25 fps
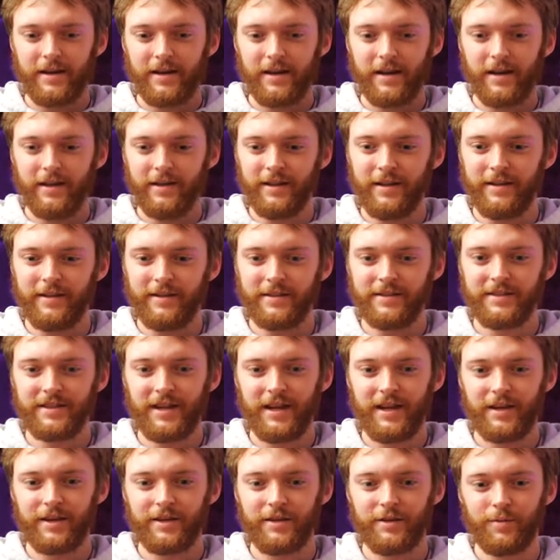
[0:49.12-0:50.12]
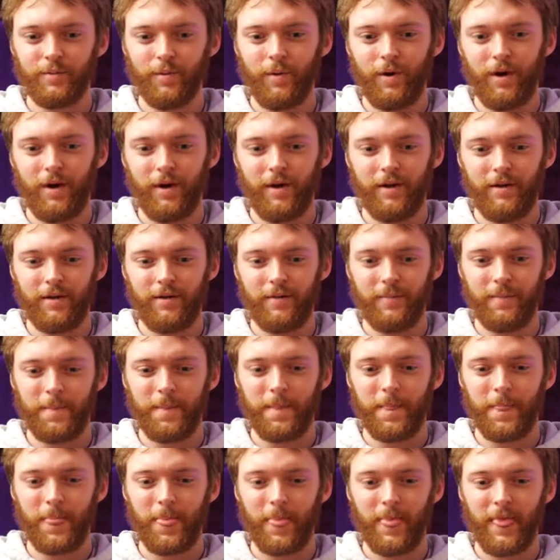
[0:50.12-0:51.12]
and then the second one
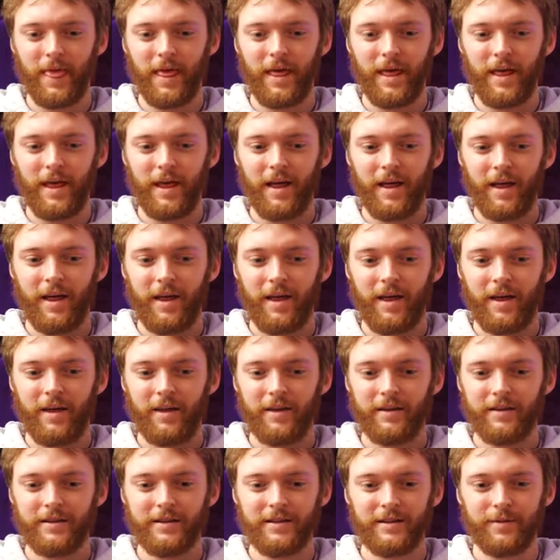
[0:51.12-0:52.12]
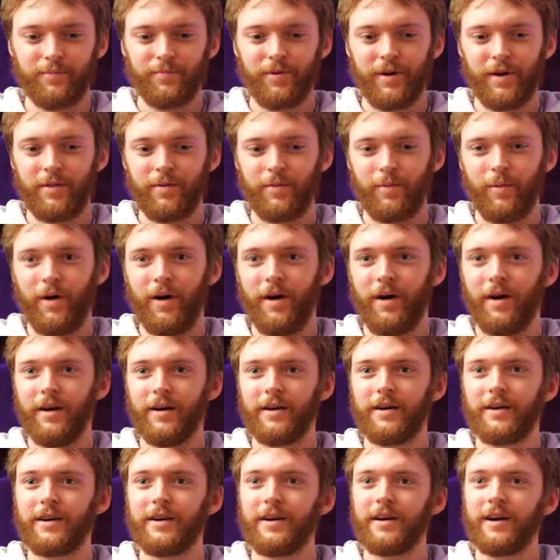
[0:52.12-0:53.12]
did the breath
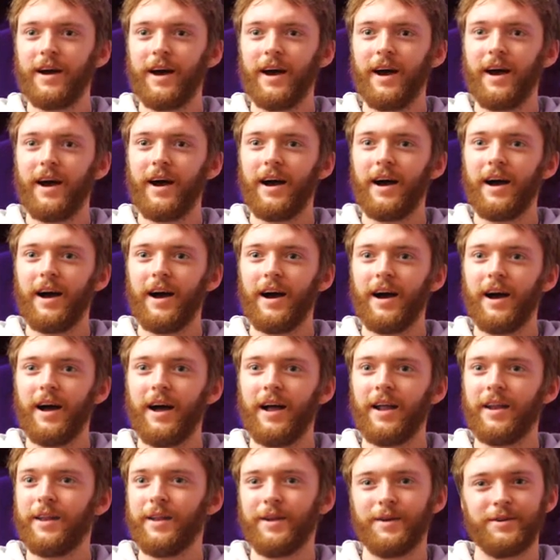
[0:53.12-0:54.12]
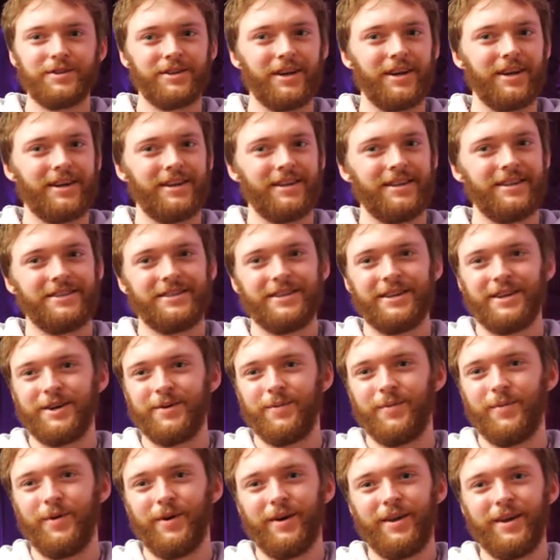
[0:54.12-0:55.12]
work. No shaking. no shaking. The
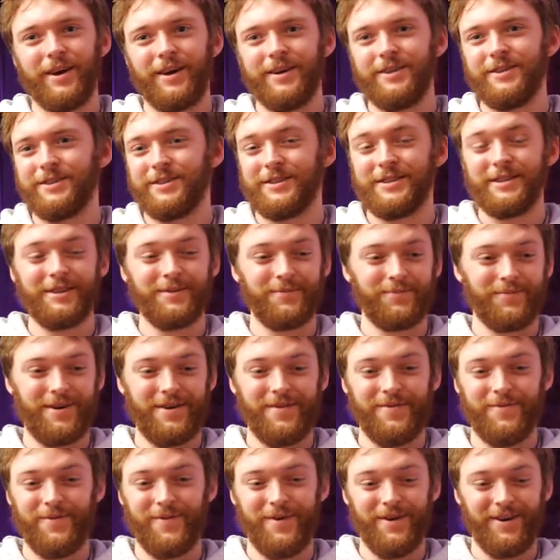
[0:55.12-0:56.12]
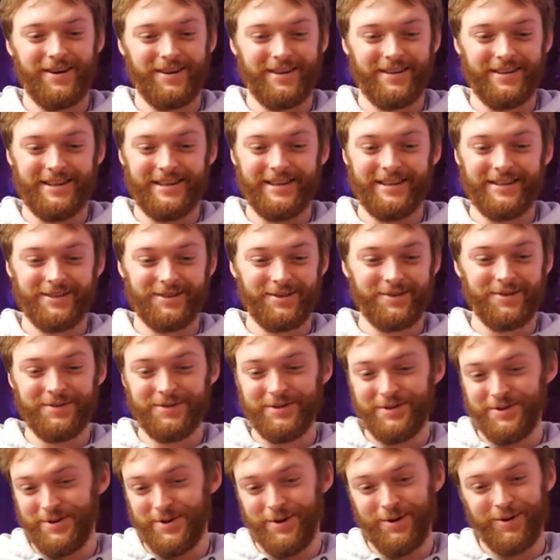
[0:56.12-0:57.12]
second one, I just did the breath work, and then as soon as
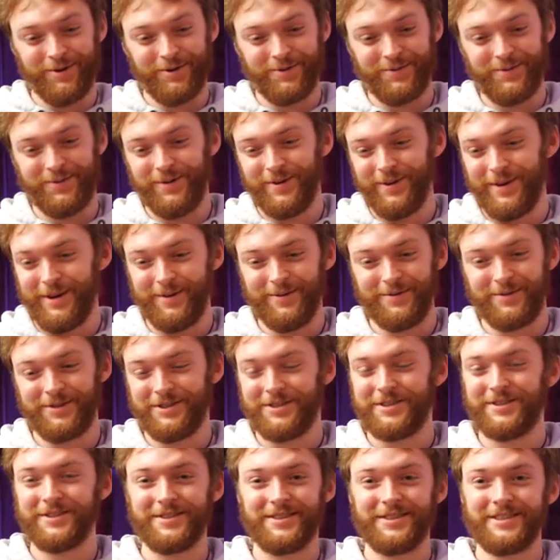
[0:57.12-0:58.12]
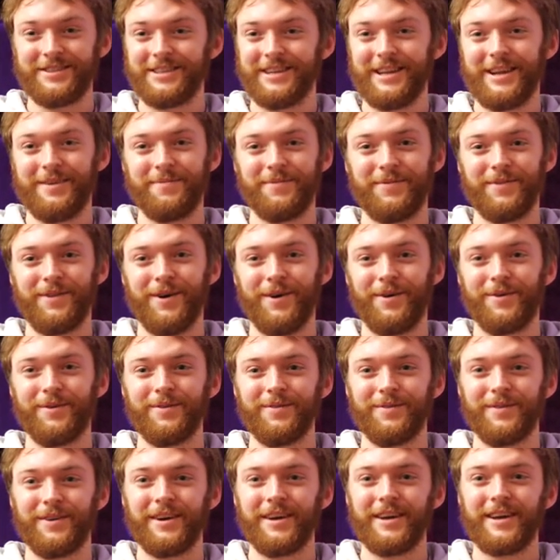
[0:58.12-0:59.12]
the gongs went on, I was just slept for the whole
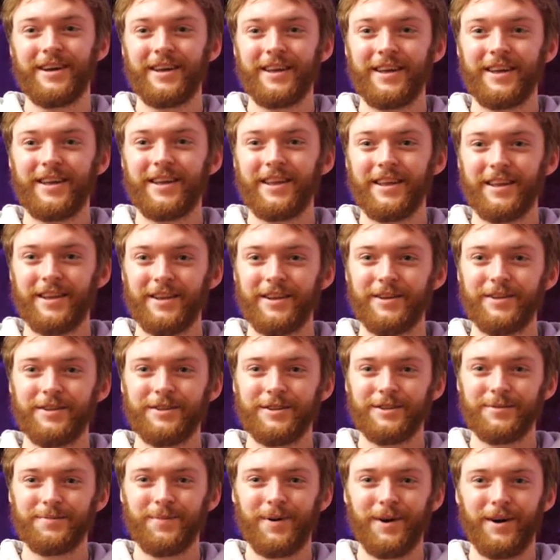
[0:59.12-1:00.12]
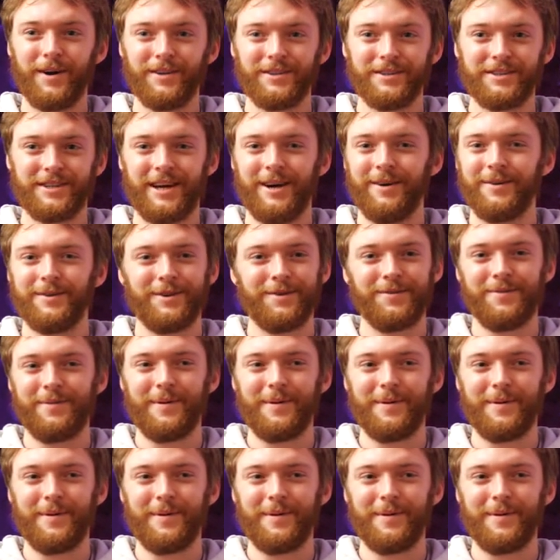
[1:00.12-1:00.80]
of it. Wow. Okay. Just passed out. I don't